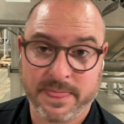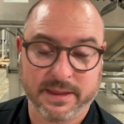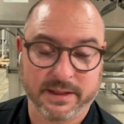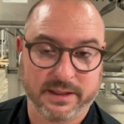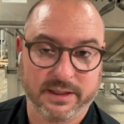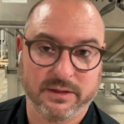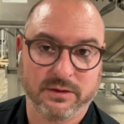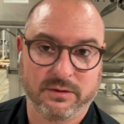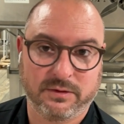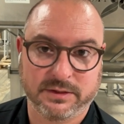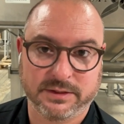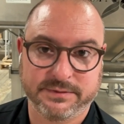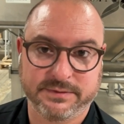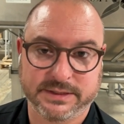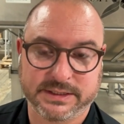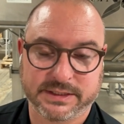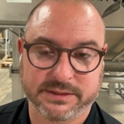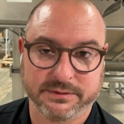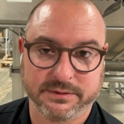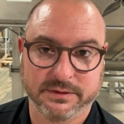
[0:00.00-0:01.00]
get a hold of
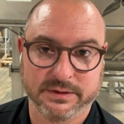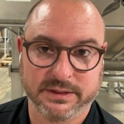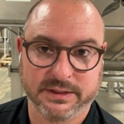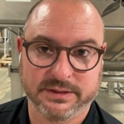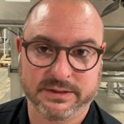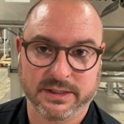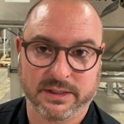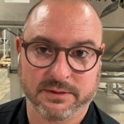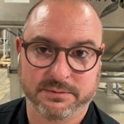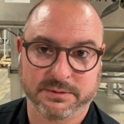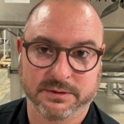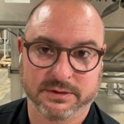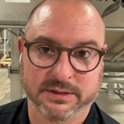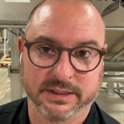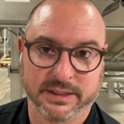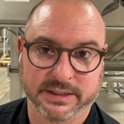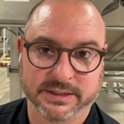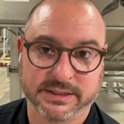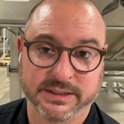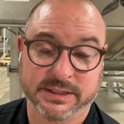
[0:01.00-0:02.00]
us through the INTELLIPRO
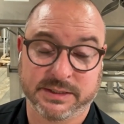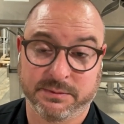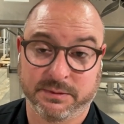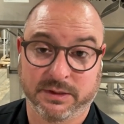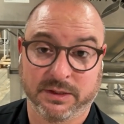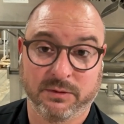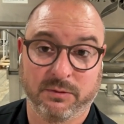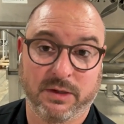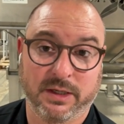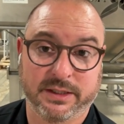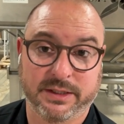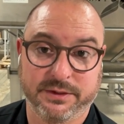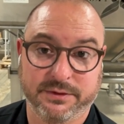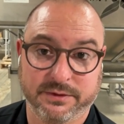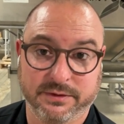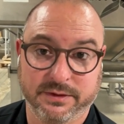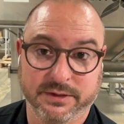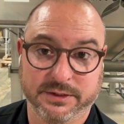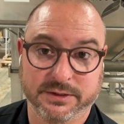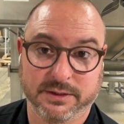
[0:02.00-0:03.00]
Connect system. We're going to walk you
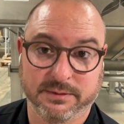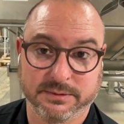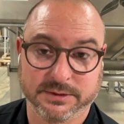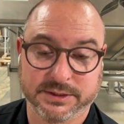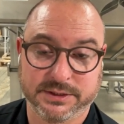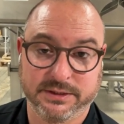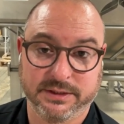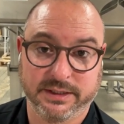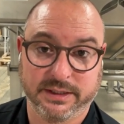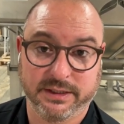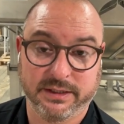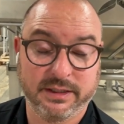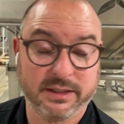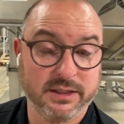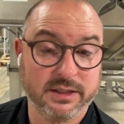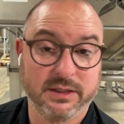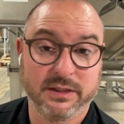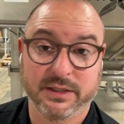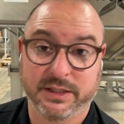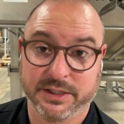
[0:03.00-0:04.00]
through the troubleshooting,
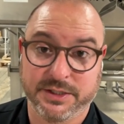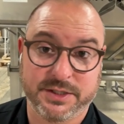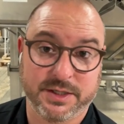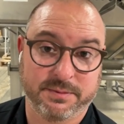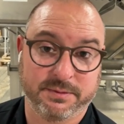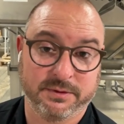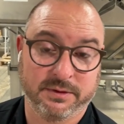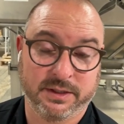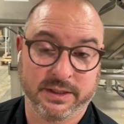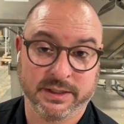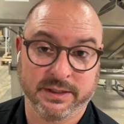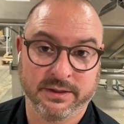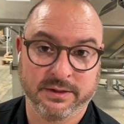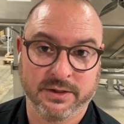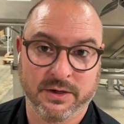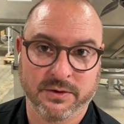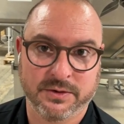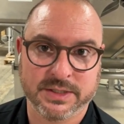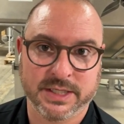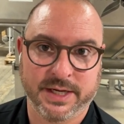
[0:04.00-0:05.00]
get you up and running in
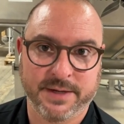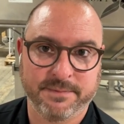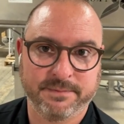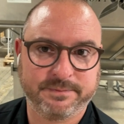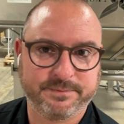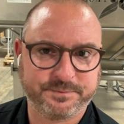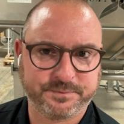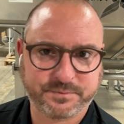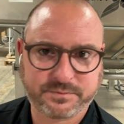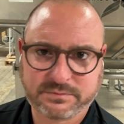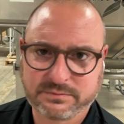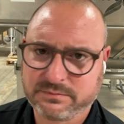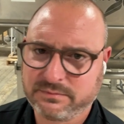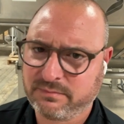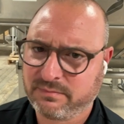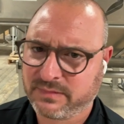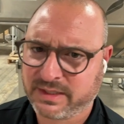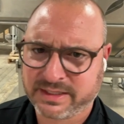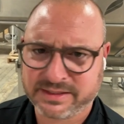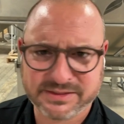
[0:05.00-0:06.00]
no time.
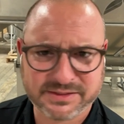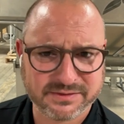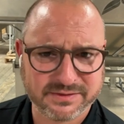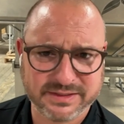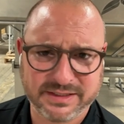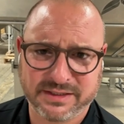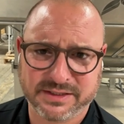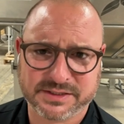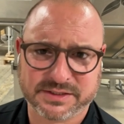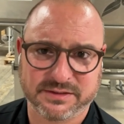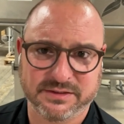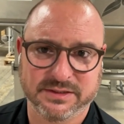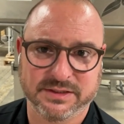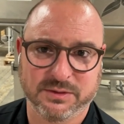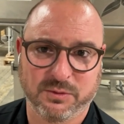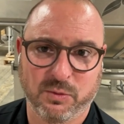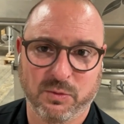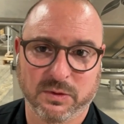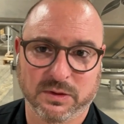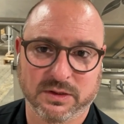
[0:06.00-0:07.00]
It's the only Husker in the
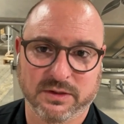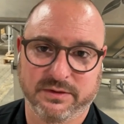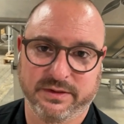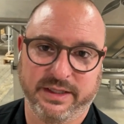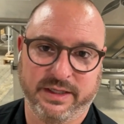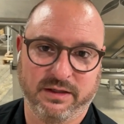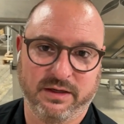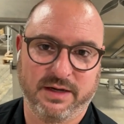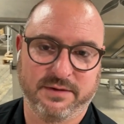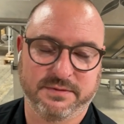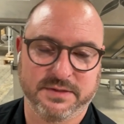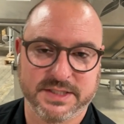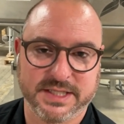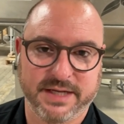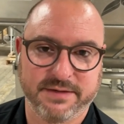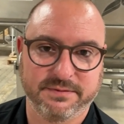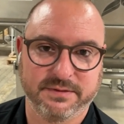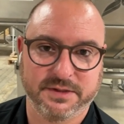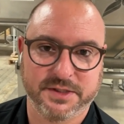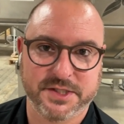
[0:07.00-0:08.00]
world that offers
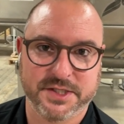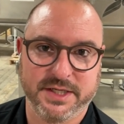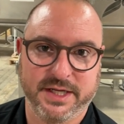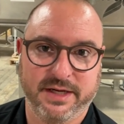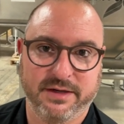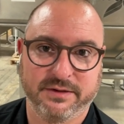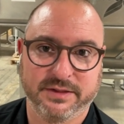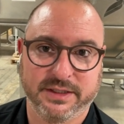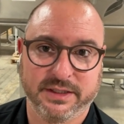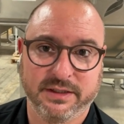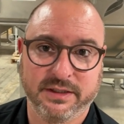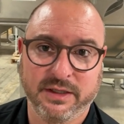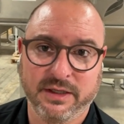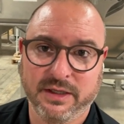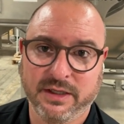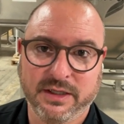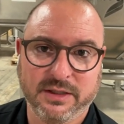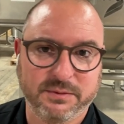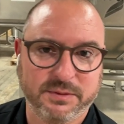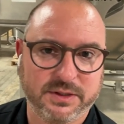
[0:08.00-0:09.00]
that functionality.
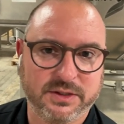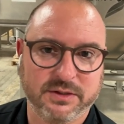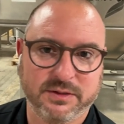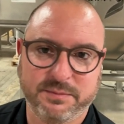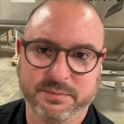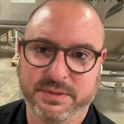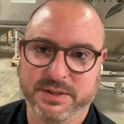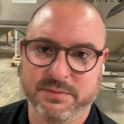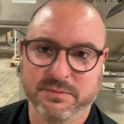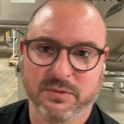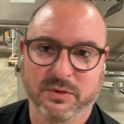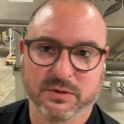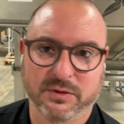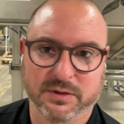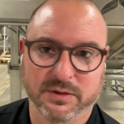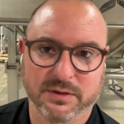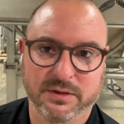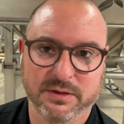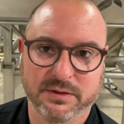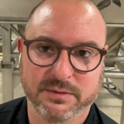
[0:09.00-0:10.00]
We couldn't be more